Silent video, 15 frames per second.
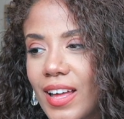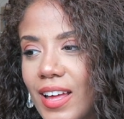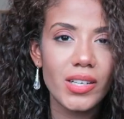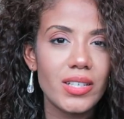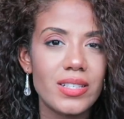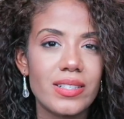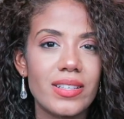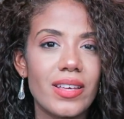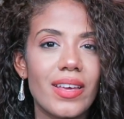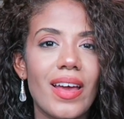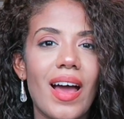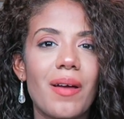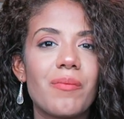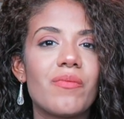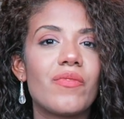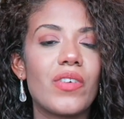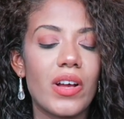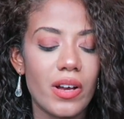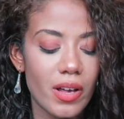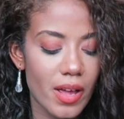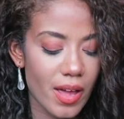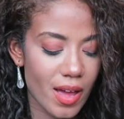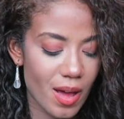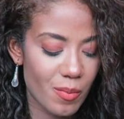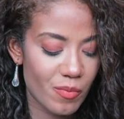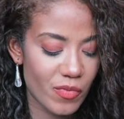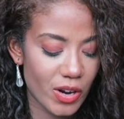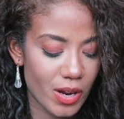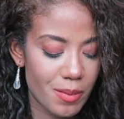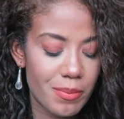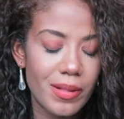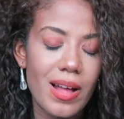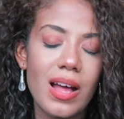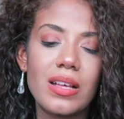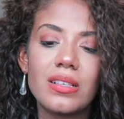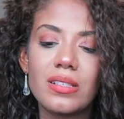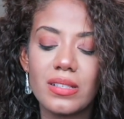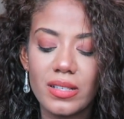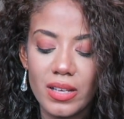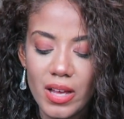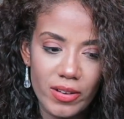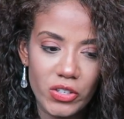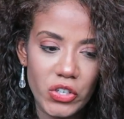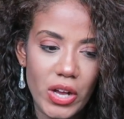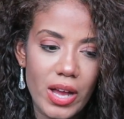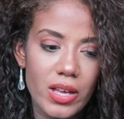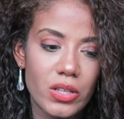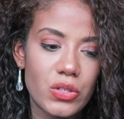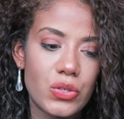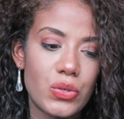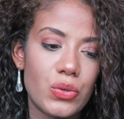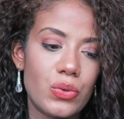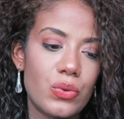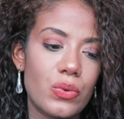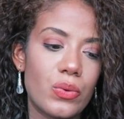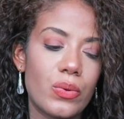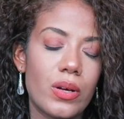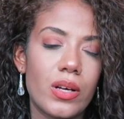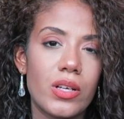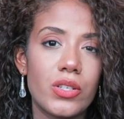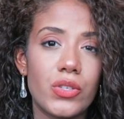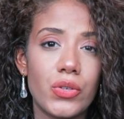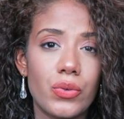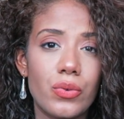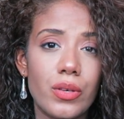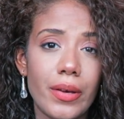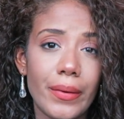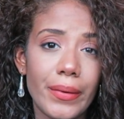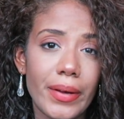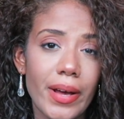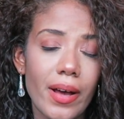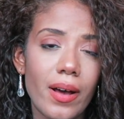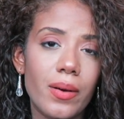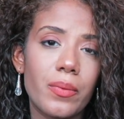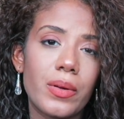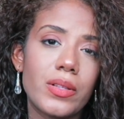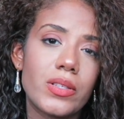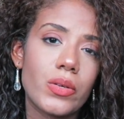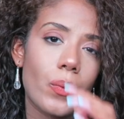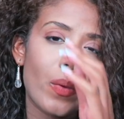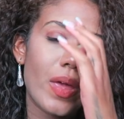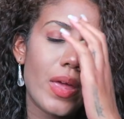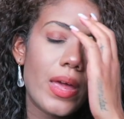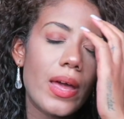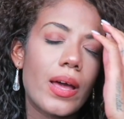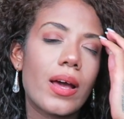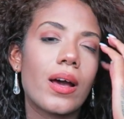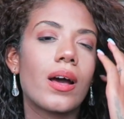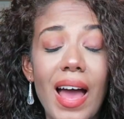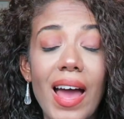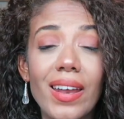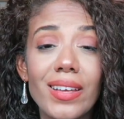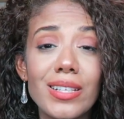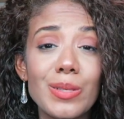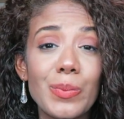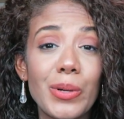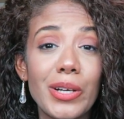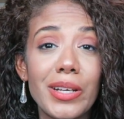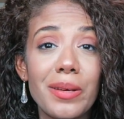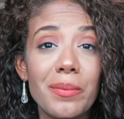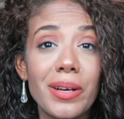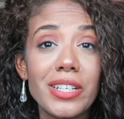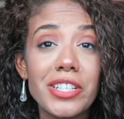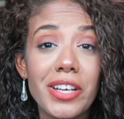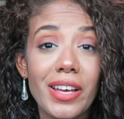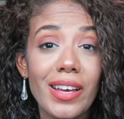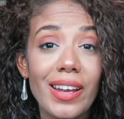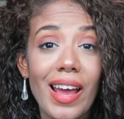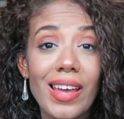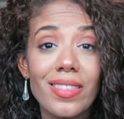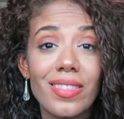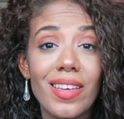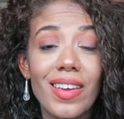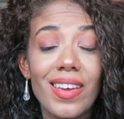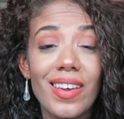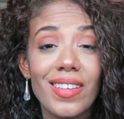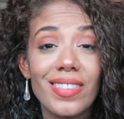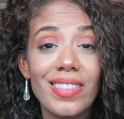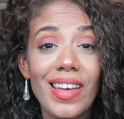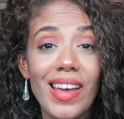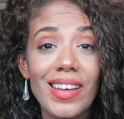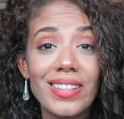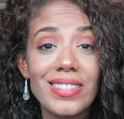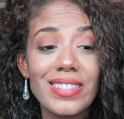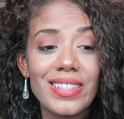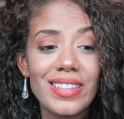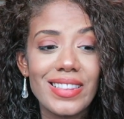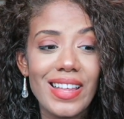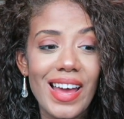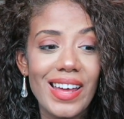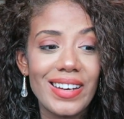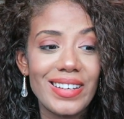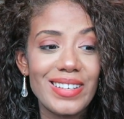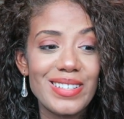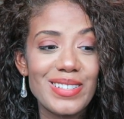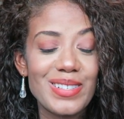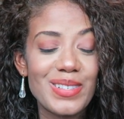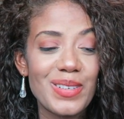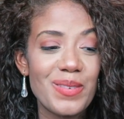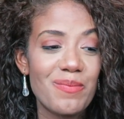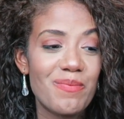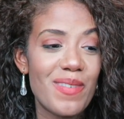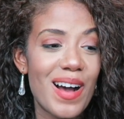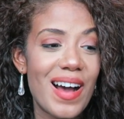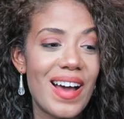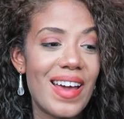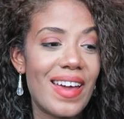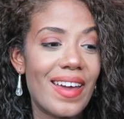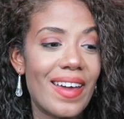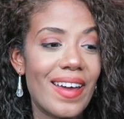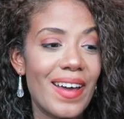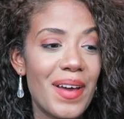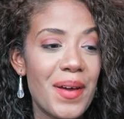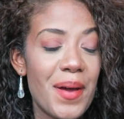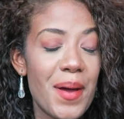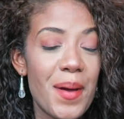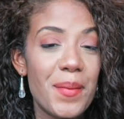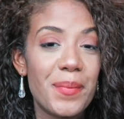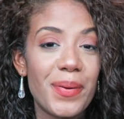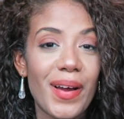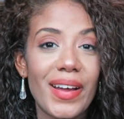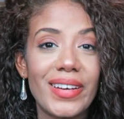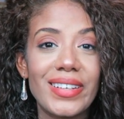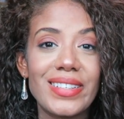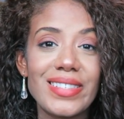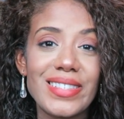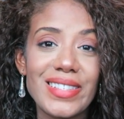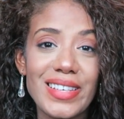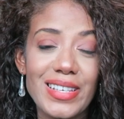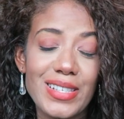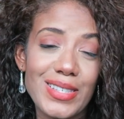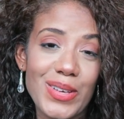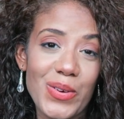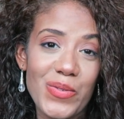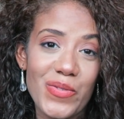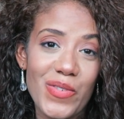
Honestly, I'm very blessed. I try to do yoga once a week. That is pretty much it. I think that is my pregnancy so